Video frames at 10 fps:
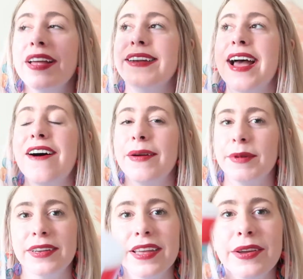Now I'm
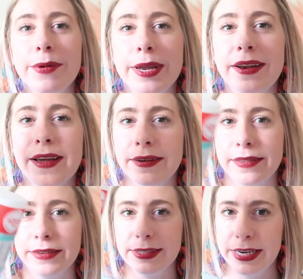gonna let you in on a
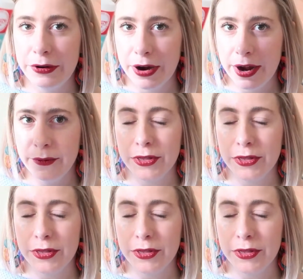little secret